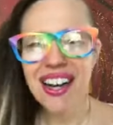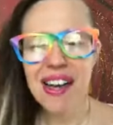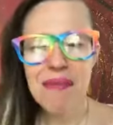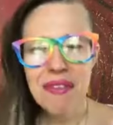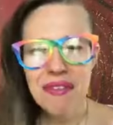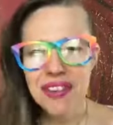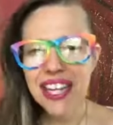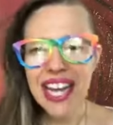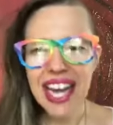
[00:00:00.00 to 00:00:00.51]

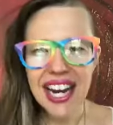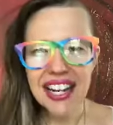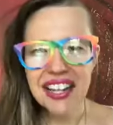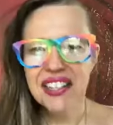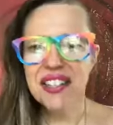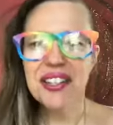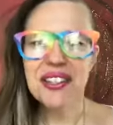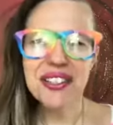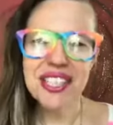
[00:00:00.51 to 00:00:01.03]
I'm even
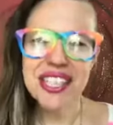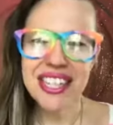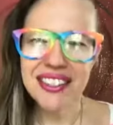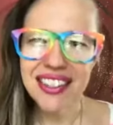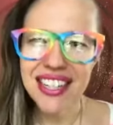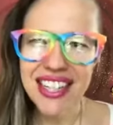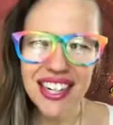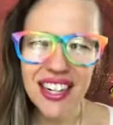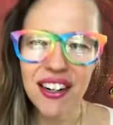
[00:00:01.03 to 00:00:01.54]
getting a little
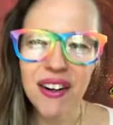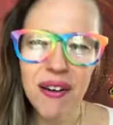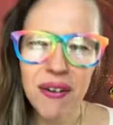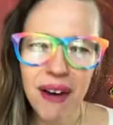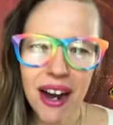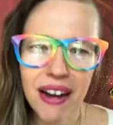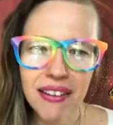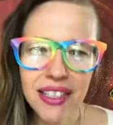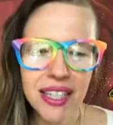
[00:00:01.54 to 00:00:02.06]
teary here
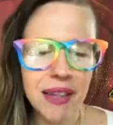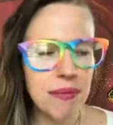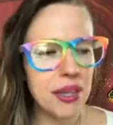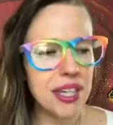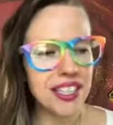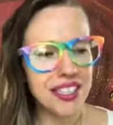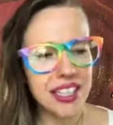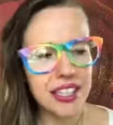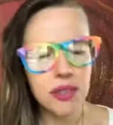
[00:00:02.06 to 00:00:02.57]
around it
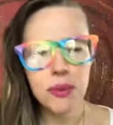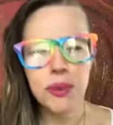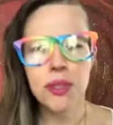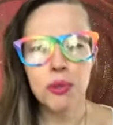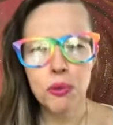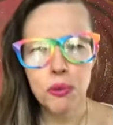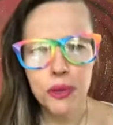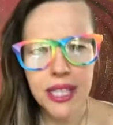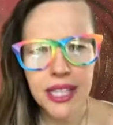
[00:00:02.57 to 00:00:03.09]
because that's
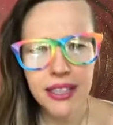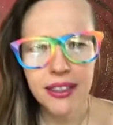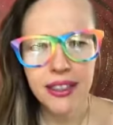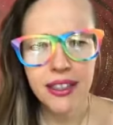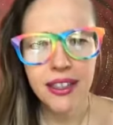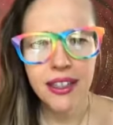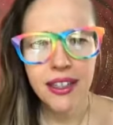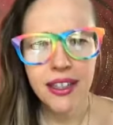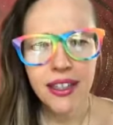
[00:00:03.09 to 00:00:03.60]
what's
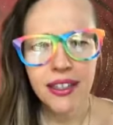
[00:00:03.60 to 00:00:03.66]
real.